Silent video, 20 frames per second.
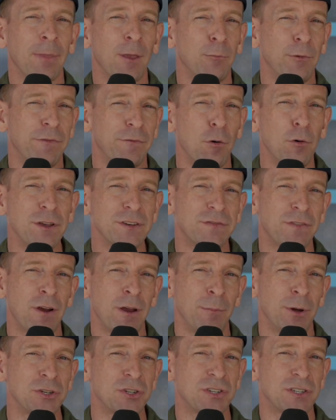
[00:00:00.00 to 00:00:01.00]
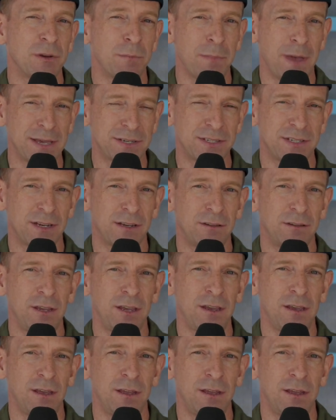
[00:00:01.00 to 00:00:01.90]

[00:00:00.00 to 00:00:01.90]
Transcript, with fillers: We focus very much domestically